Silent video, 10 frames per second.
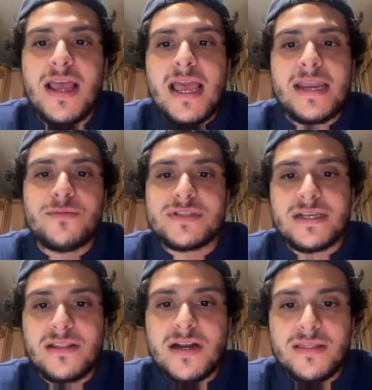and it was
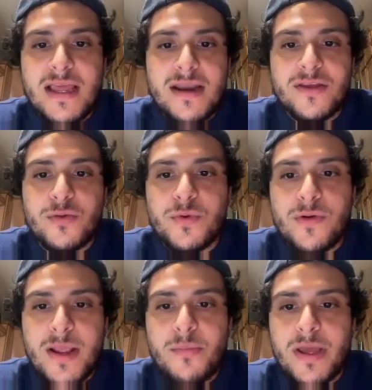declared that a human
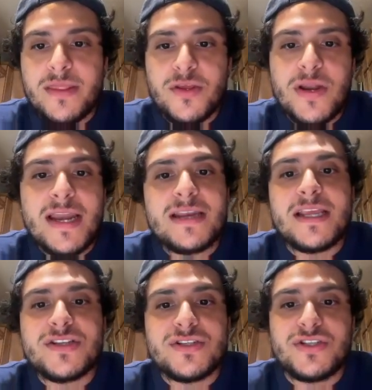right by the United
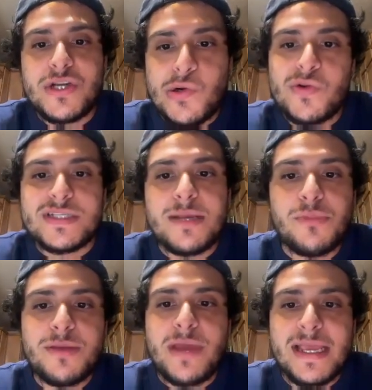Nations General
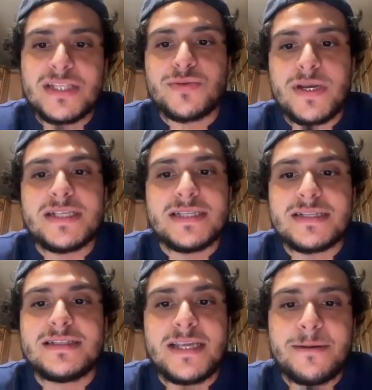Assembly back in
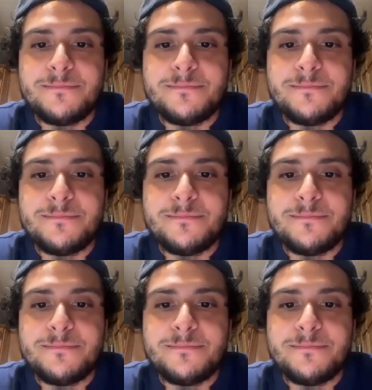2016.